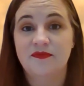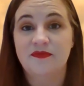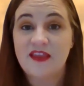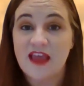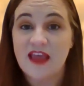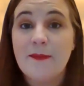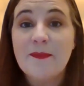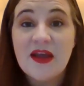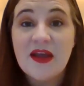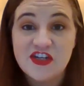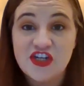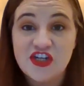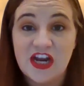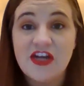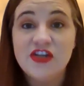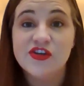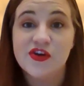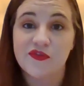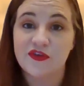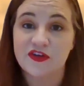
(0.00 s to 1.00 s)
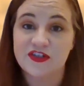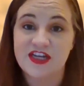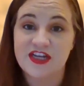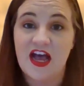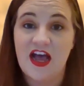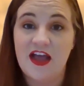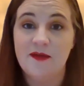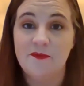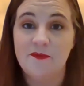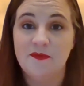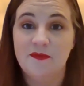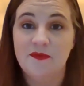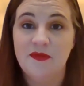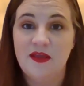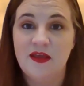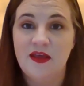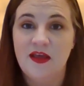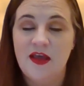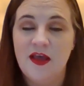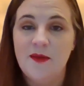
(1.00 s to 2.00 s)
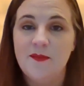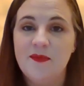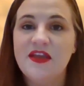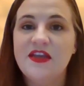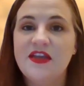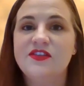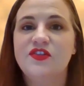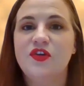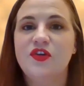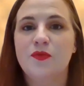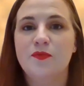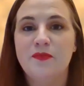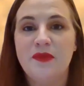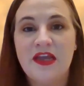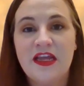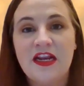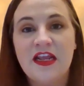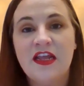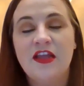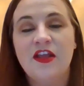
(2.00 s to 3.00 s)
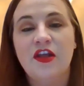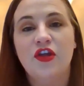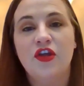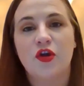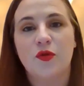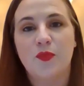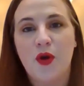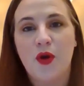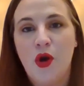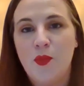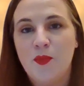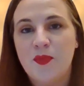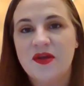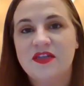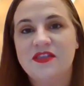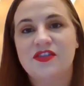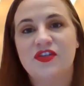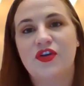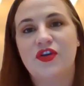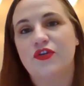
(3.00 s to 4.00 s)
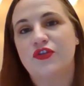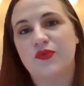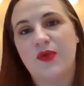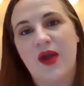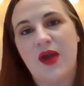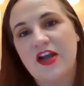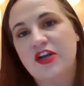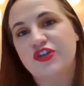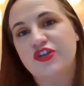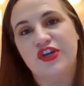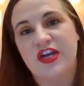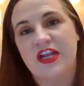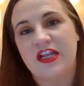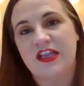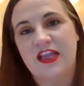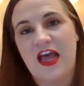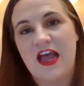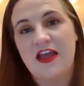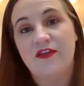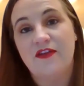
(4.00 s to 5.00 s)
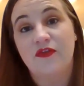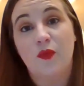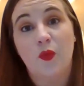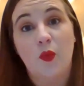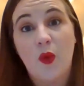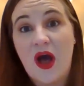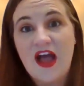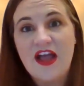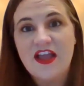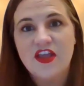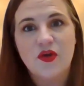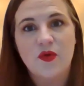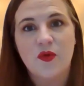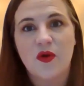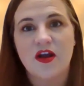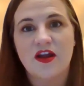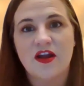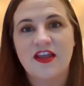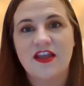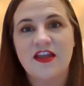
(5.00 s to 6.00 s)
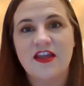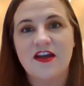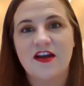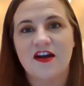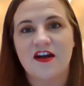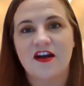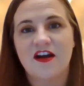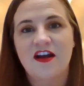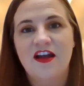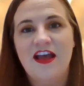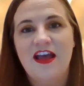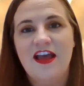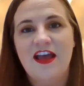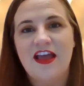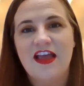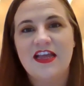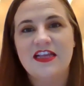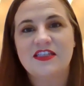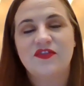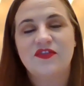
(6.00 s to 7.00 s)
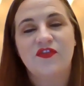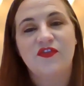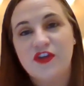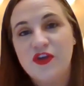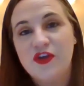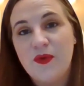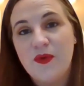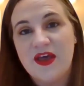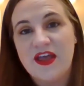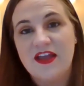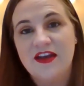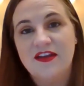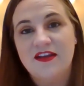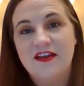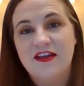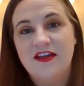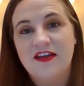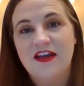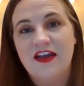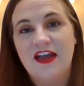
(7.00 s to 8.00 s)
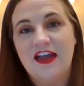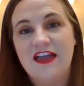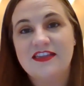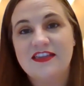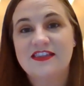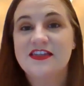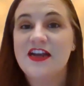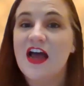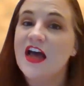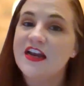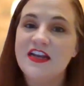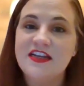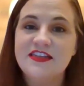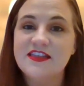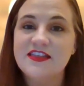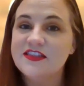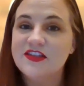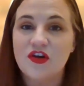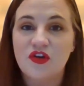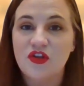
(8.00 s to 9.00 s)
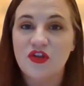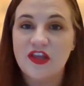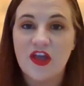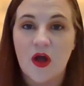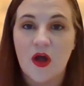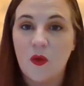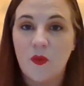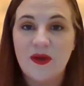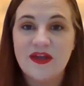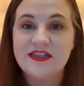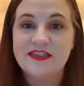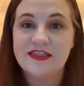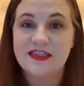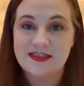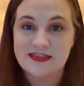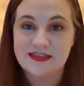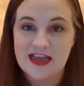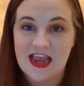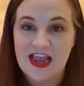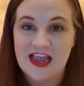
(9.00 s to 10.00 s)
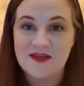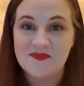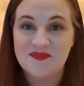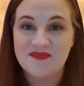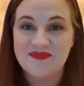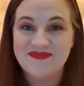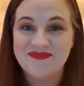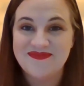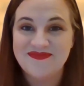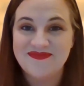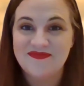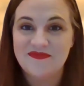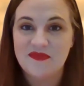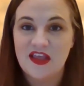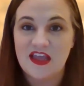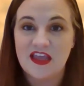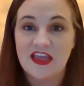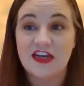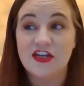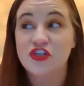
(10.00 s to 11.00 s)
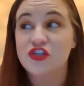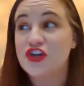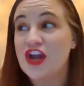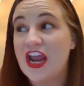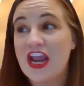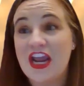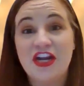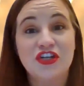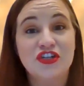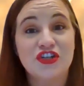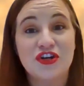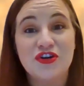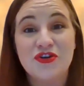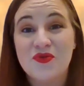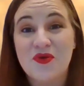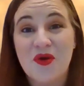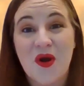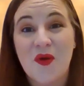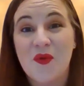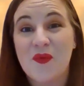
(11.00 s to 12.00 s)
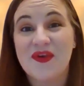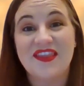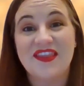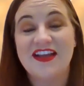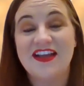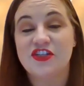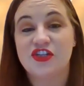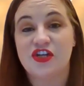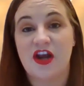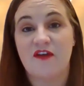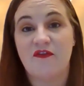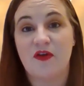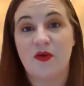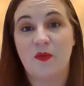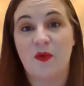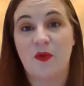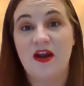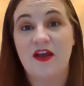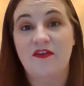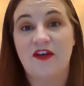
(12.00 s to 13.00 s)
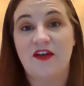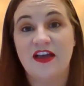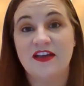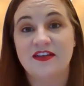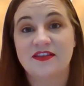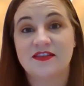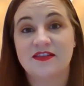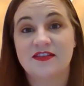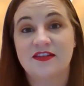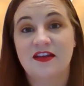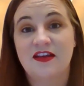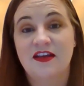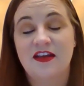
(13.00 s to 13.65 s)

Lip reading: That may change over time because your meaning, your purpose, your direction in life, why you are here is fluid. It's not necessarily always the same. It can change and grow with each and every one of us.